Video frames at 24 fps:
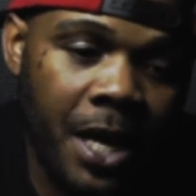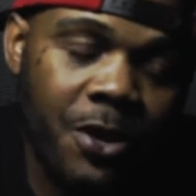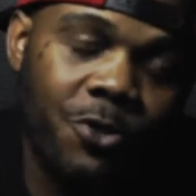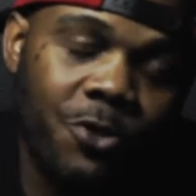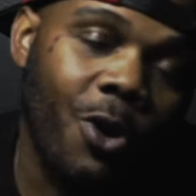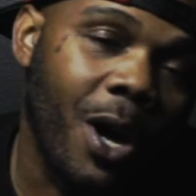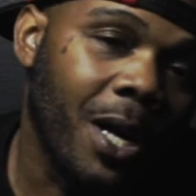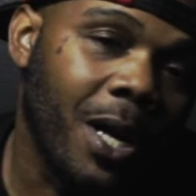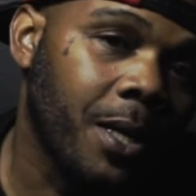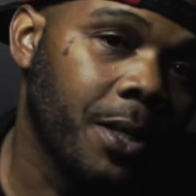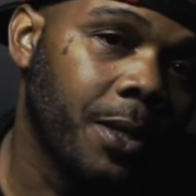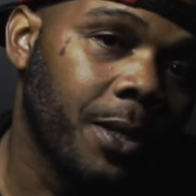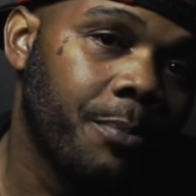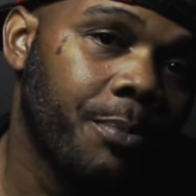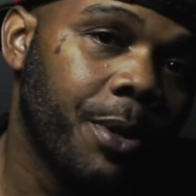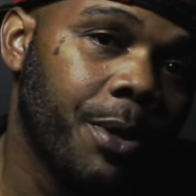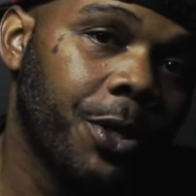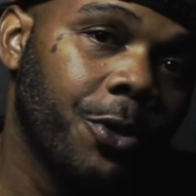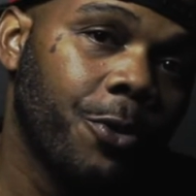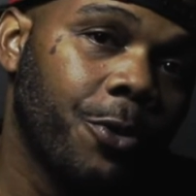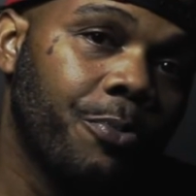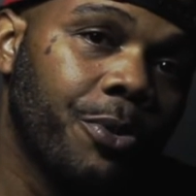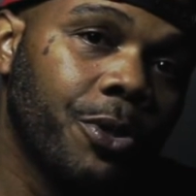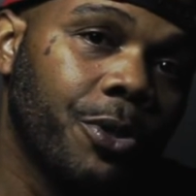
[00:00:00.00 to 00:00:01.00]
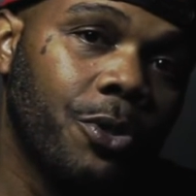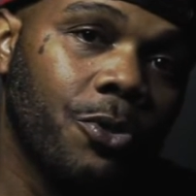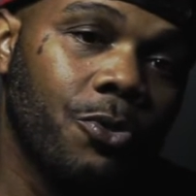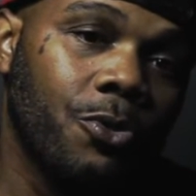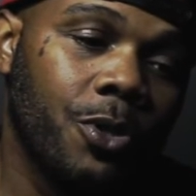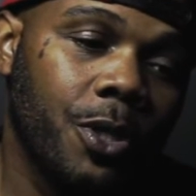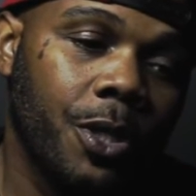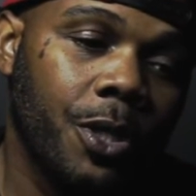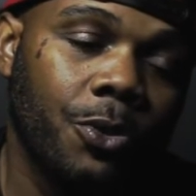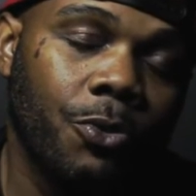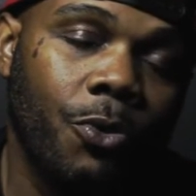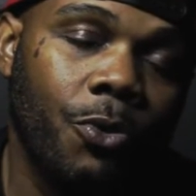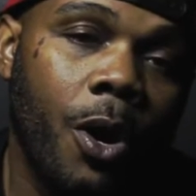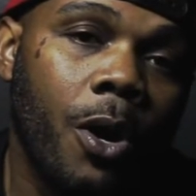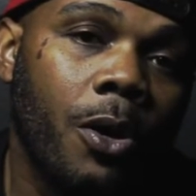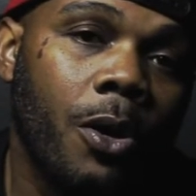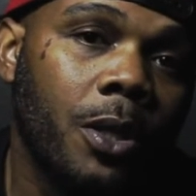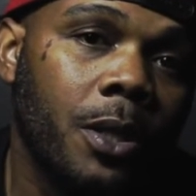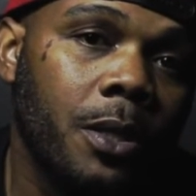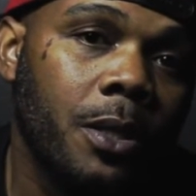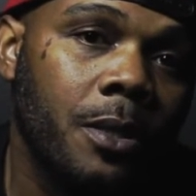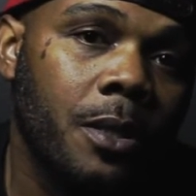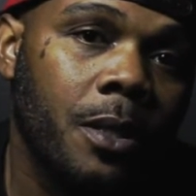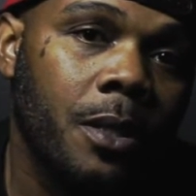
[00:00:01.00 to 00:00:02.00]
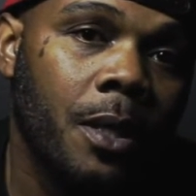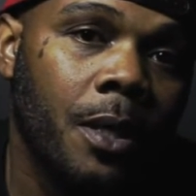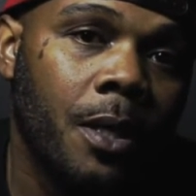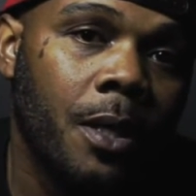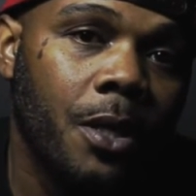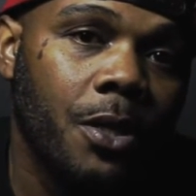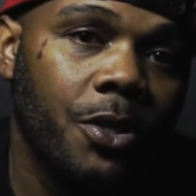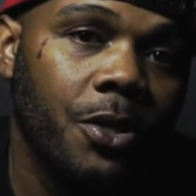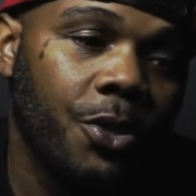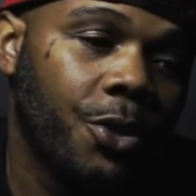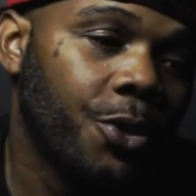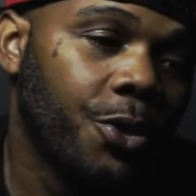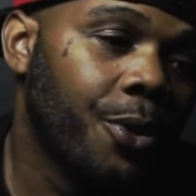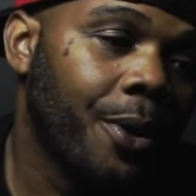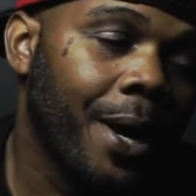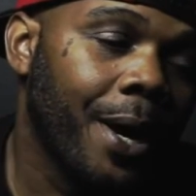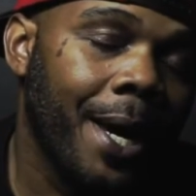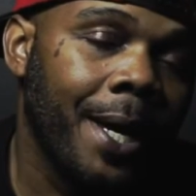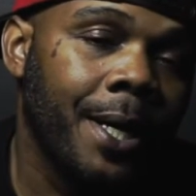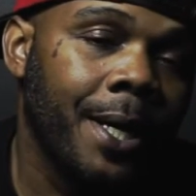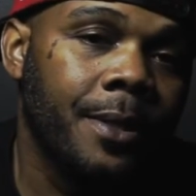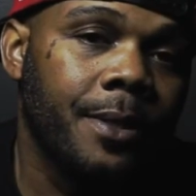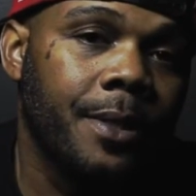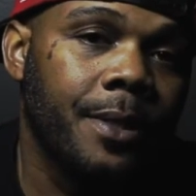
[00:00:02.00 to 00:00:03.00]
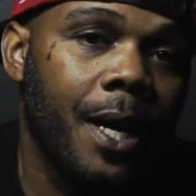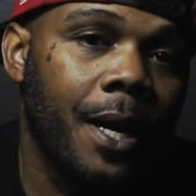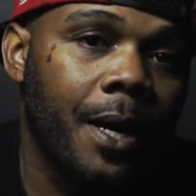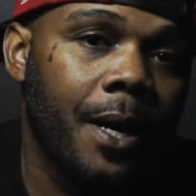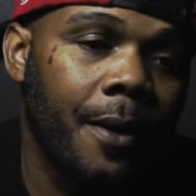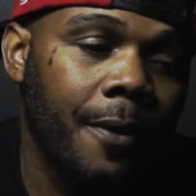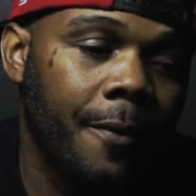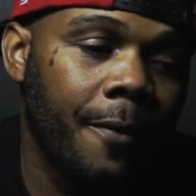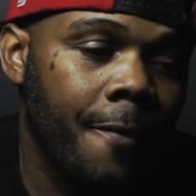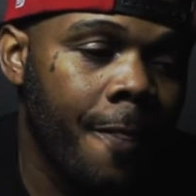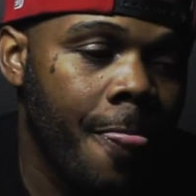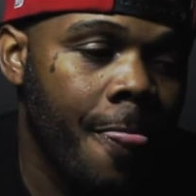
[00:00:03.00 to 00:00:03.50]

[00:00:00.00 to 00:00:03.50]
I know I couldn't have been a producer in New Orleans, you know, hands down.